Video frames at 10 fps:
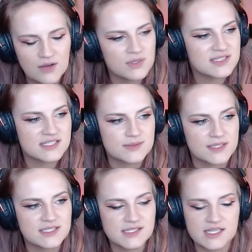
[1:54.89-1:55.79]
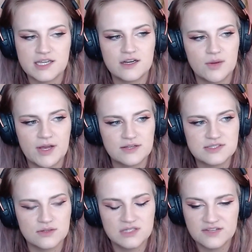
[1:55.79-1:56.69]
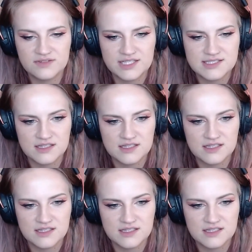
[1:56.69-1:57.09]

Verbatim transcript: I wasn't expecting to hear about Solo Leveling